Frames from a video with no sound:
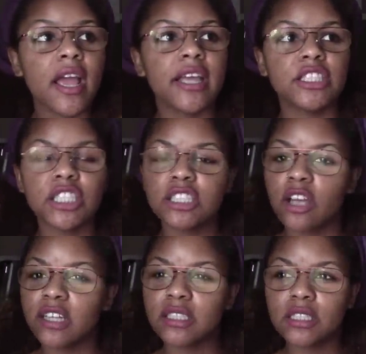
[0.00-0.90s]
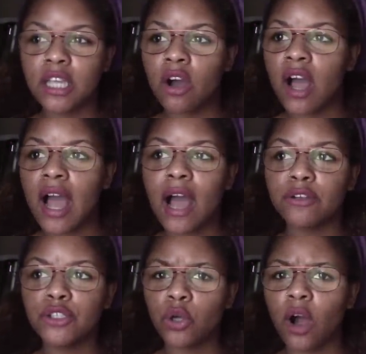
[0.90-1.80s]
and she starts to tell her how,
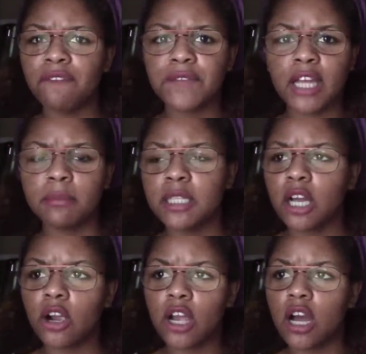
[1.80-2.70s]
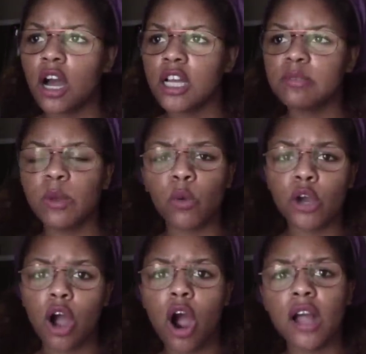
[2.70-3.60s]
her family, her and her husband
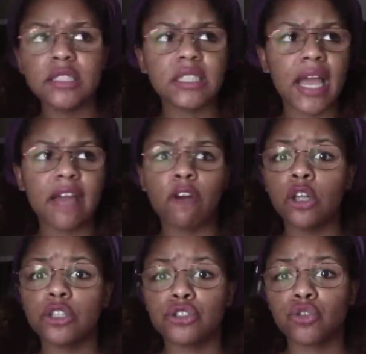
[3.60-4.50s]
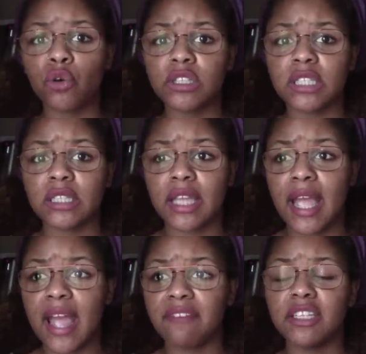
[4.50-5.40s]
work hard to have all the stores that they
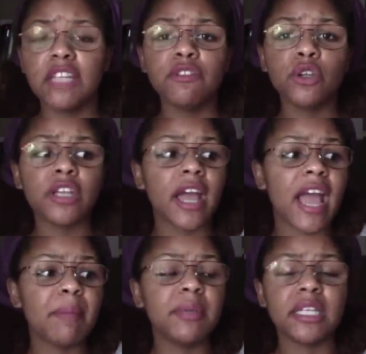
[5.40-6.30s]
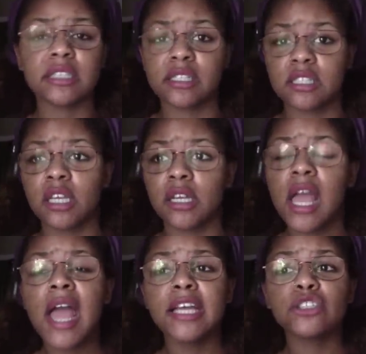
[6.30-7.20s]
have, and even though they're happy that their son
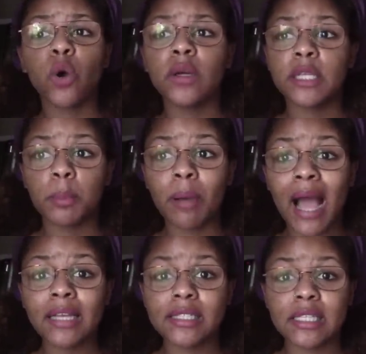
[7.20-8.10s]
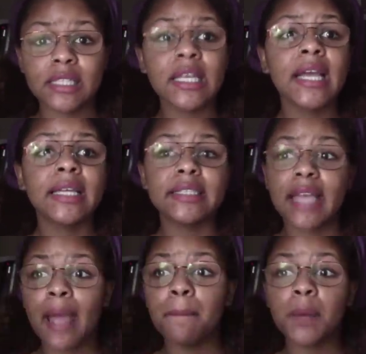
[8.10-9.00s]
is going into politics,
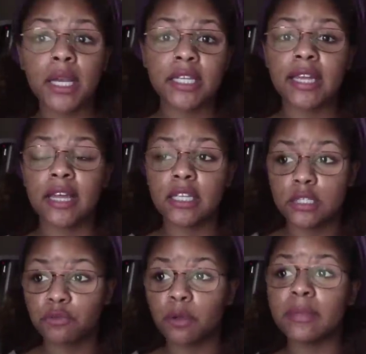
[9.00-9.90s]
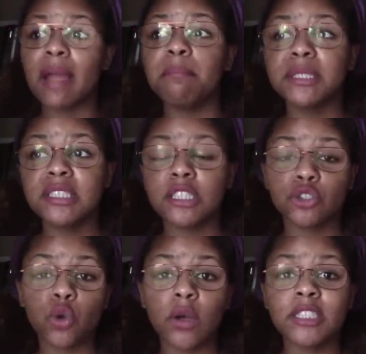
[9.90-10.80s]
that money that is from that business is
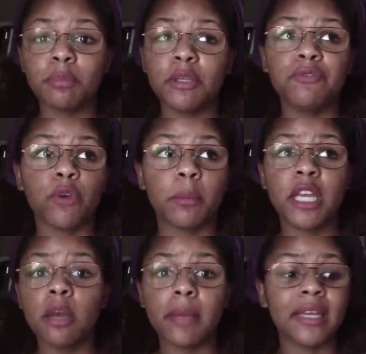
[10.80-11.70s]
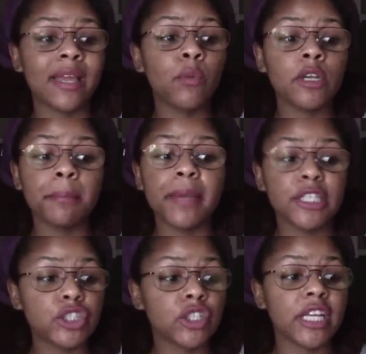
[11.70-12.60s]
going to be from him, and they want to
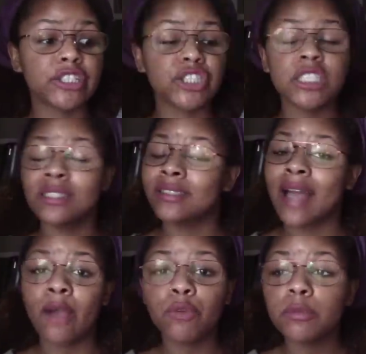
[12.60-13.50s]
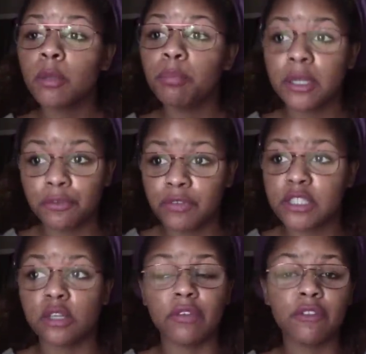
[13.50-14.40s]
make sure that she does not reap the
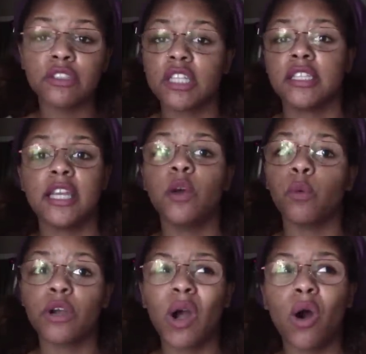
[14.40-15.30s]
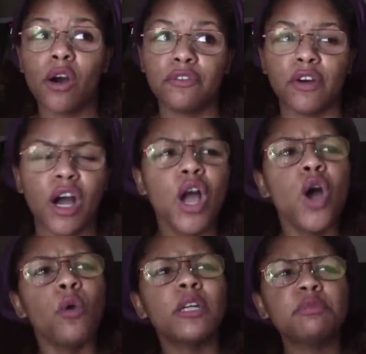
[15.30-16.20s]
benefits of everything they didn't work hard for,
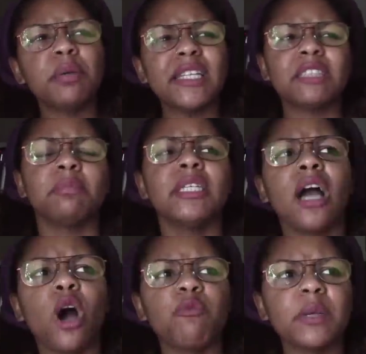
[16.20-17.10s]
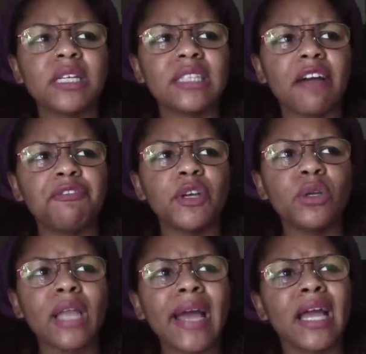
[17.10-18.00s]
which pissed me off because I
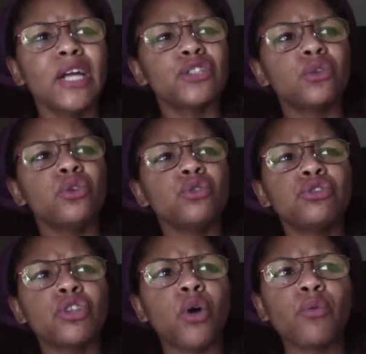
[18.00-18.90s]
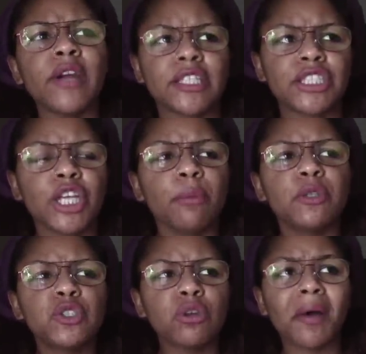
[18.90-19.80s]
feel like, so you so rich,
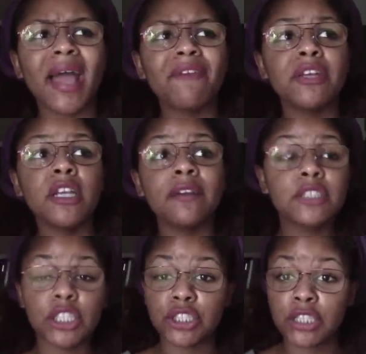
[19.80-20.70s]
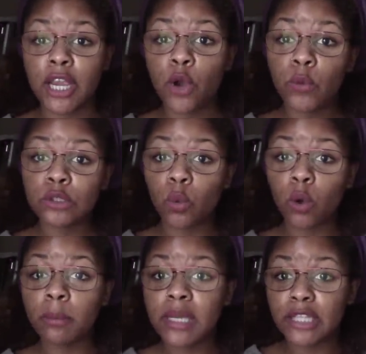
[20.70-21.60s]
but you don't have enough to share with the
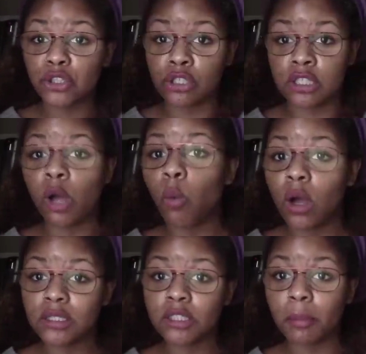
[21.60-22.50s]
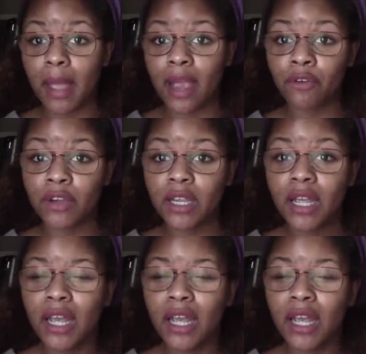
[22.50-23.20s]
woman that your son wants to marry.